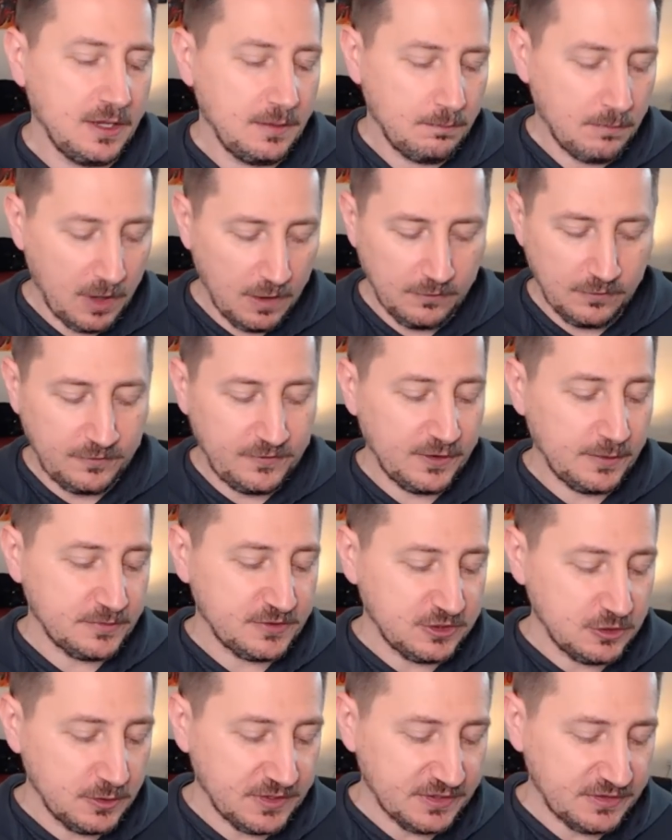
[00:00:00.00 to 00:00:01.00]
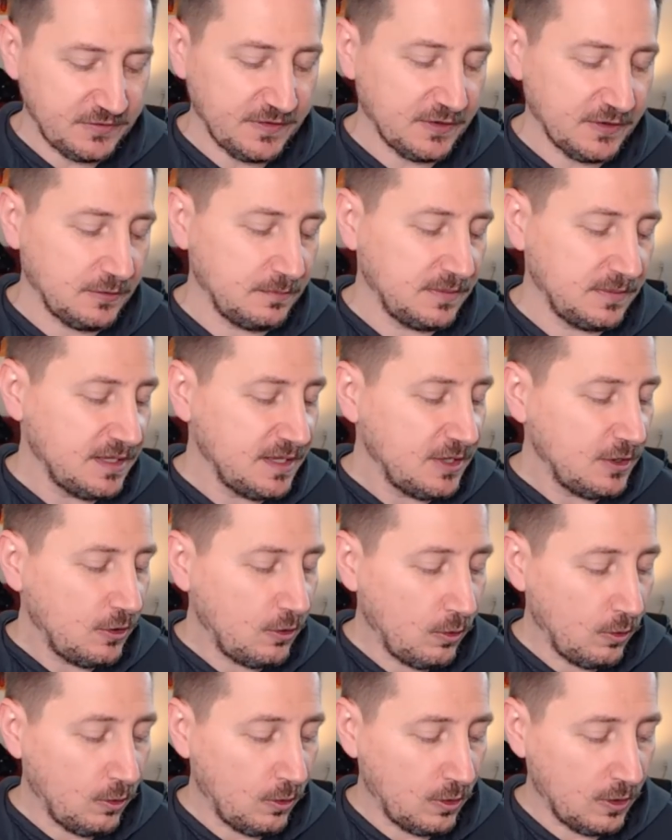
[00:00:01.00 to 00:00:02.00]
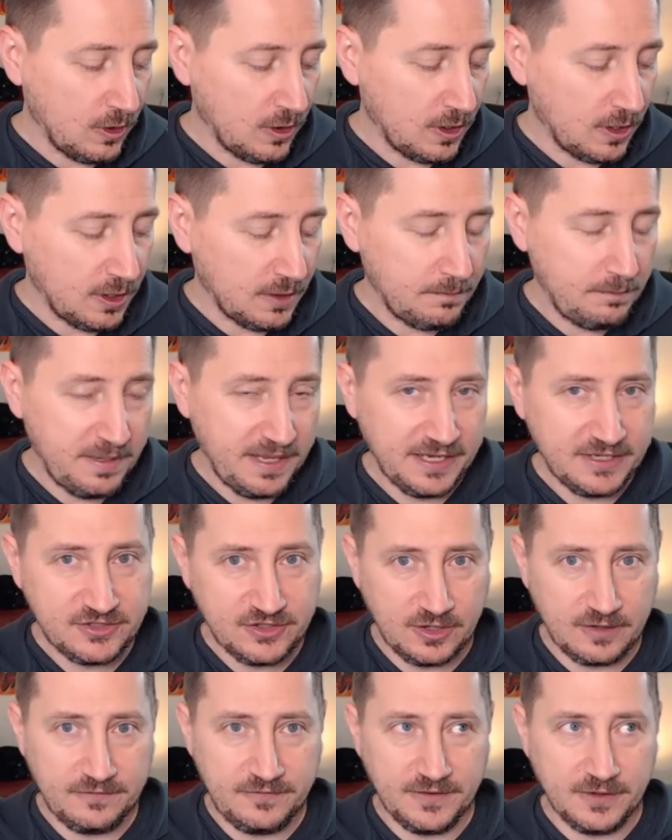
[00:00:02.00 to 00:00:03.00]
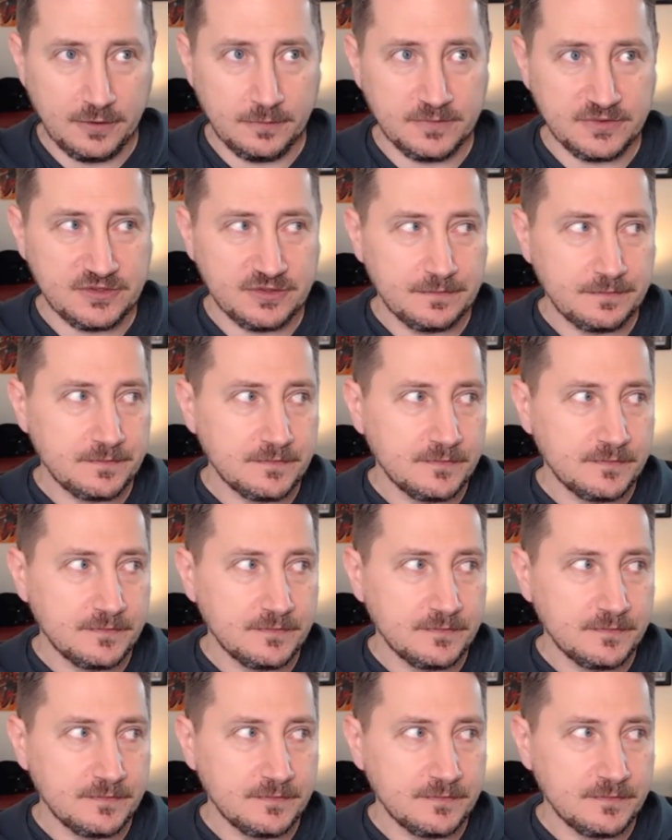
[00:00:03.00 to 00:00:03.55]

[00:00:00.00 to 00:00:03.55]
Marvel films, Lucasfilm, or Pixar films,